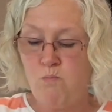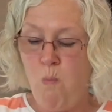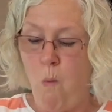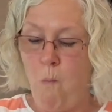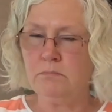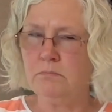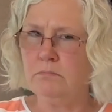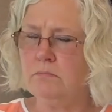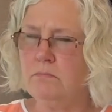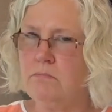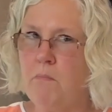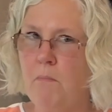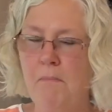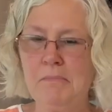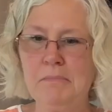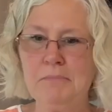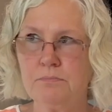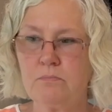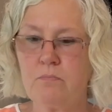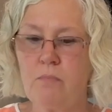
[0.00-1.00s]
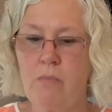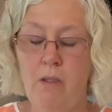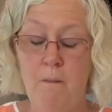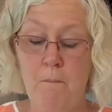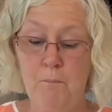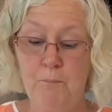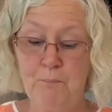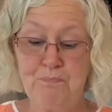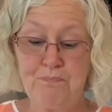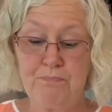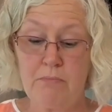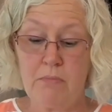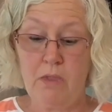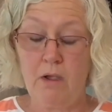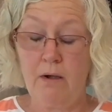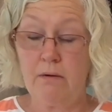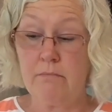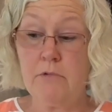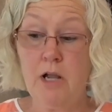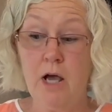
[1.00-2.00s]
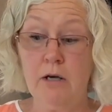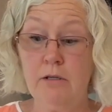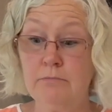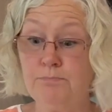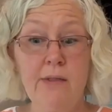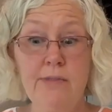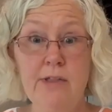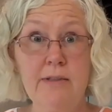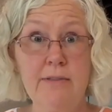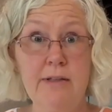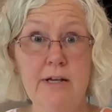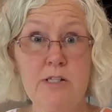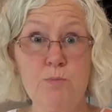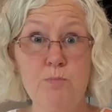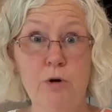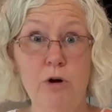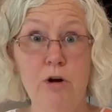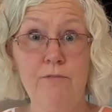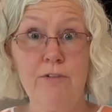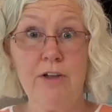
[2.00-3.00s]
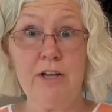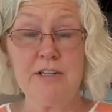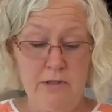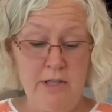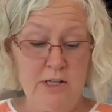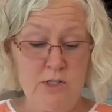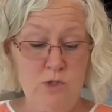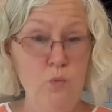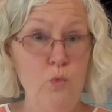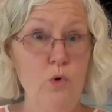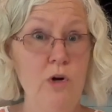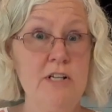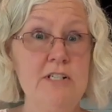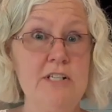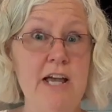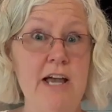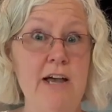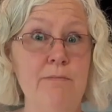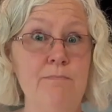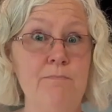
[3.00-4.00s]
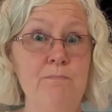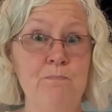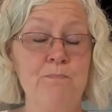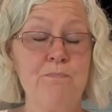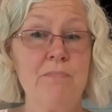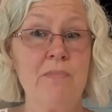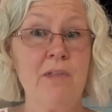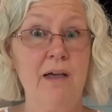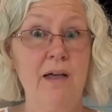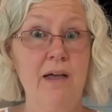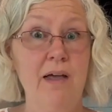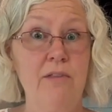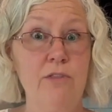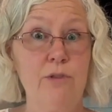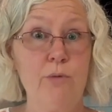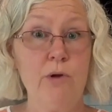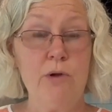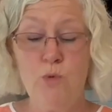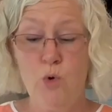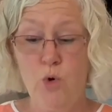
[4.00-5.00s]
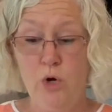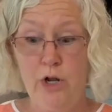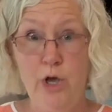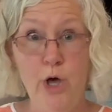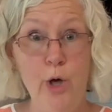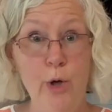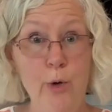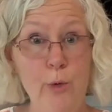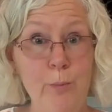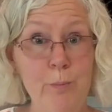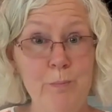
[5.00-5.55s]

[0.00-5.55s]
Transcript: No, I think that's perfect. So that's one down and 3 more to go.